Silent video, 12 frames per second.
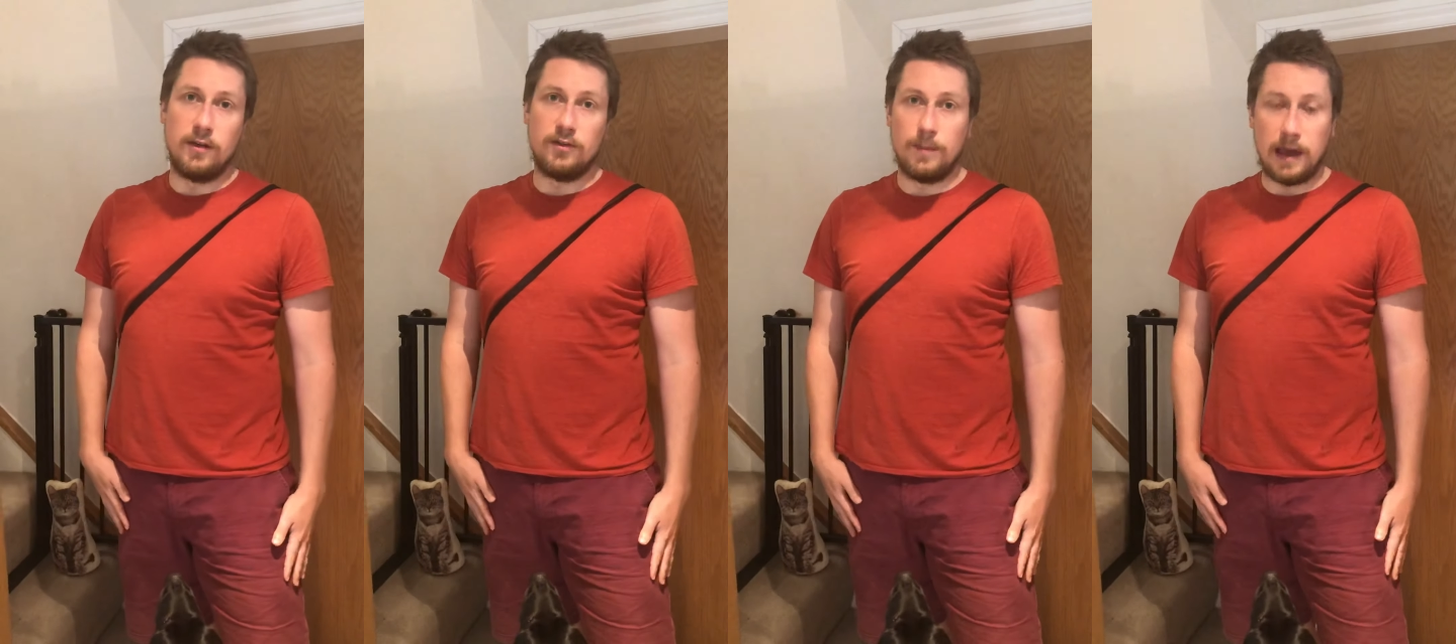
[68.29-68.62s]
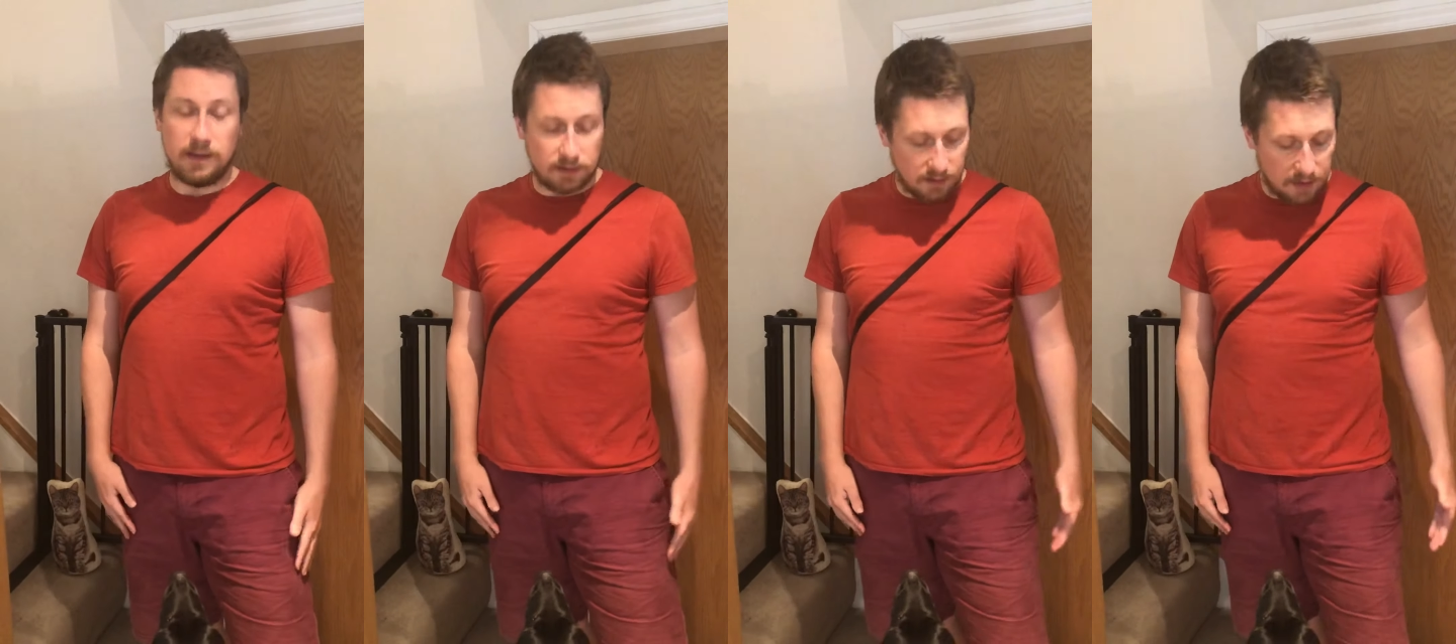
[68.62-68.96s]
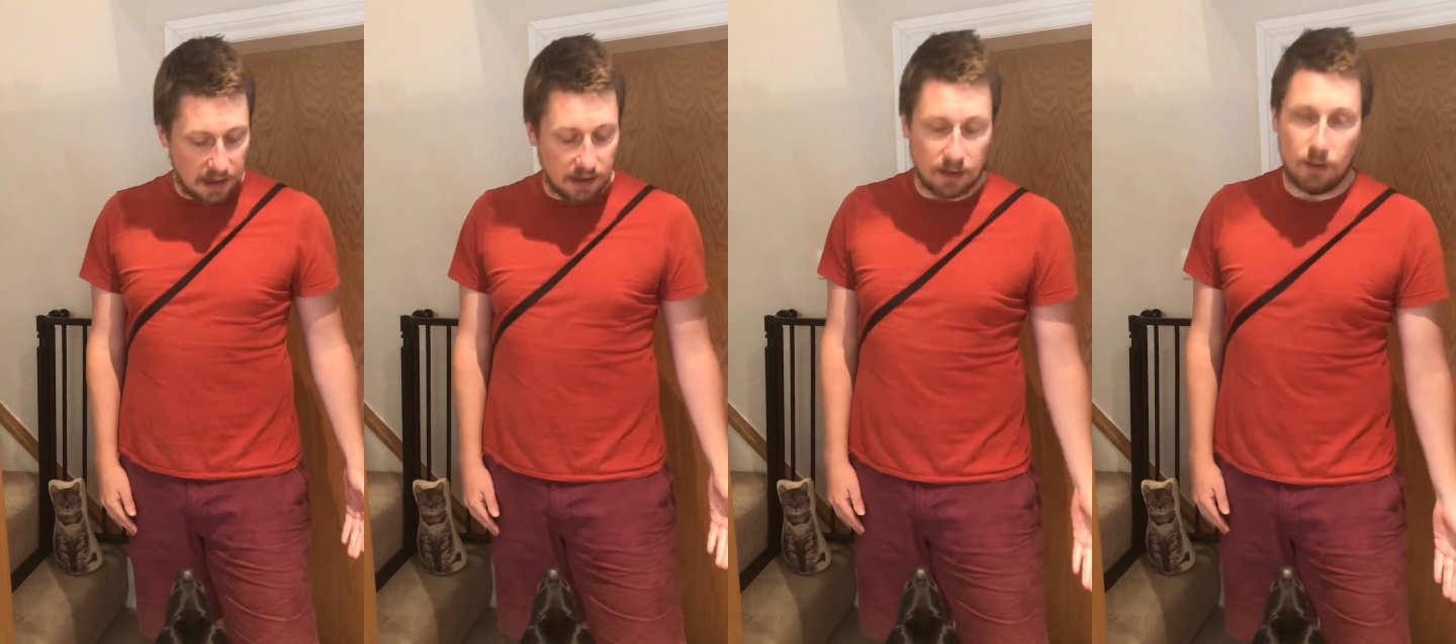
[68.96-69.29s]
So basically
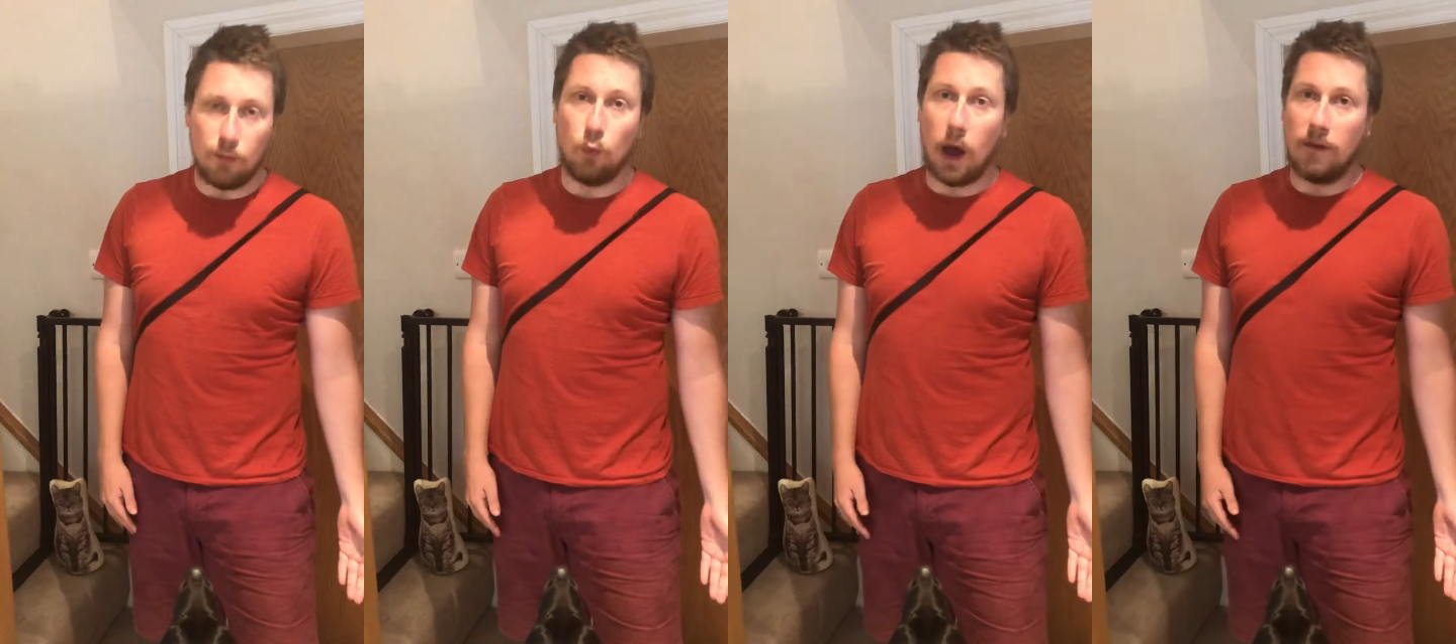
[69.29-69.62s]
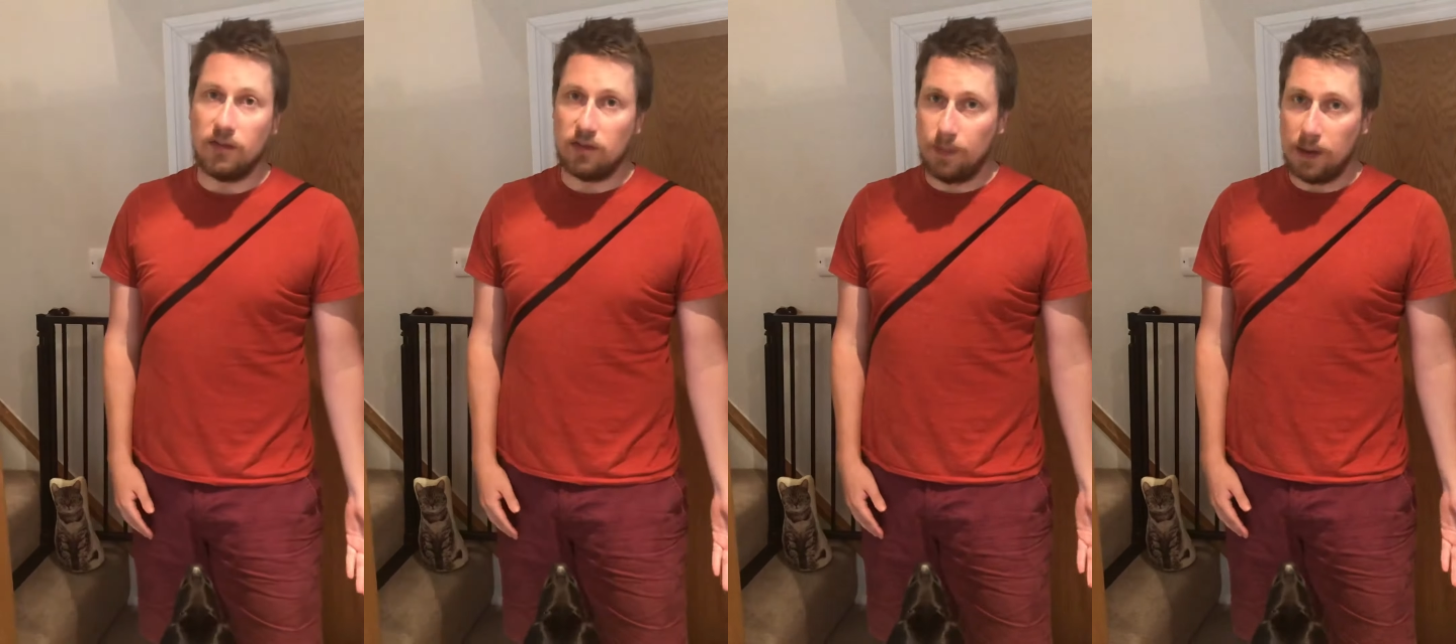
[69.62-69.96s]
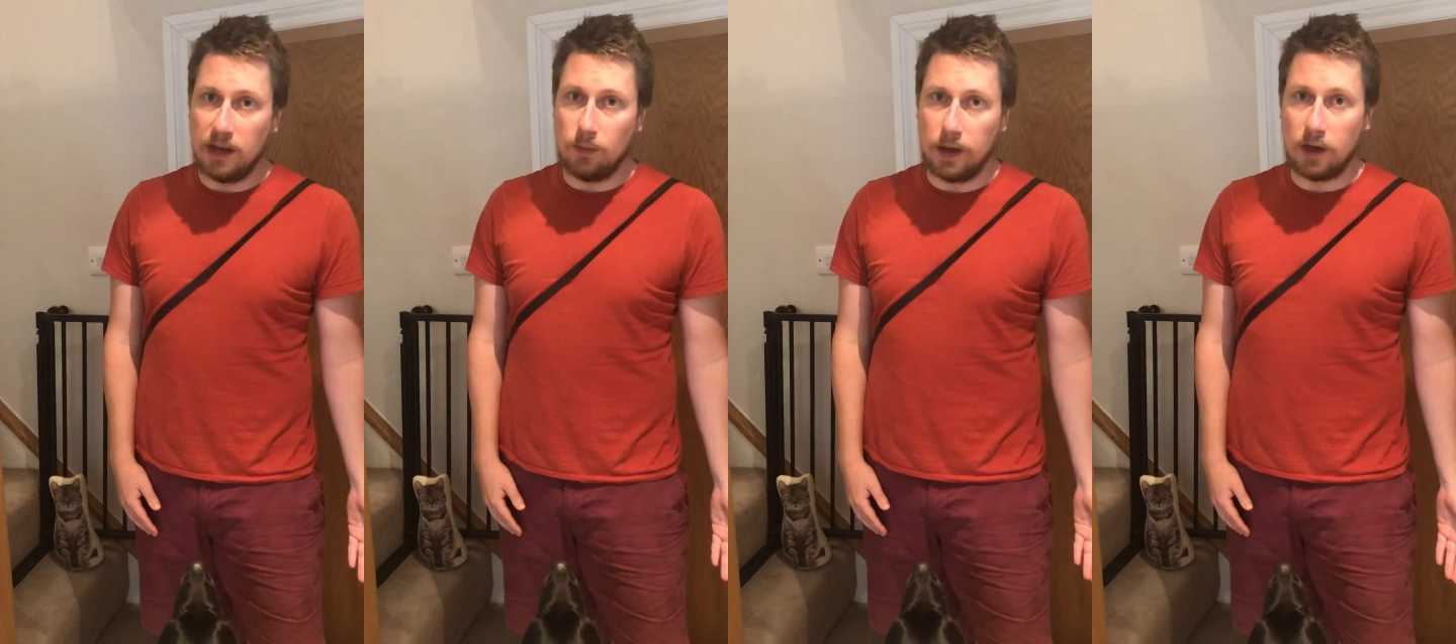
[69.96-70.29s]
whatever
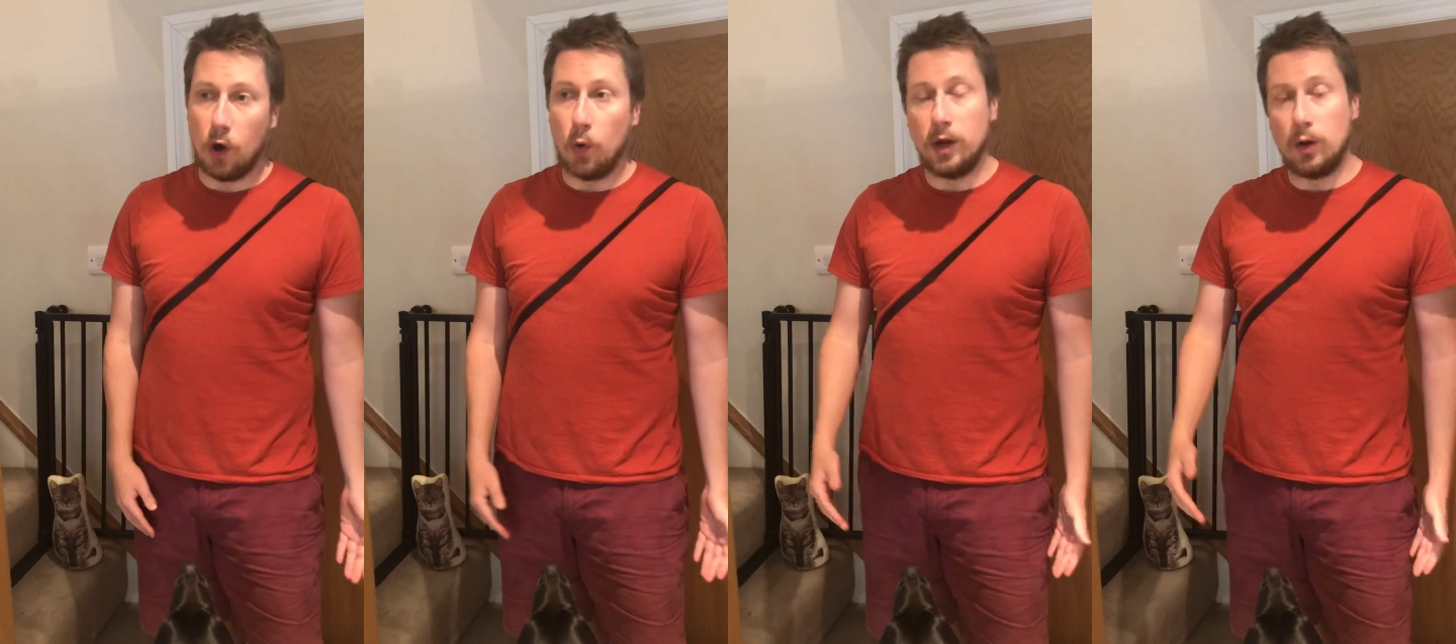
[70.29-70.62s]
speed we're going,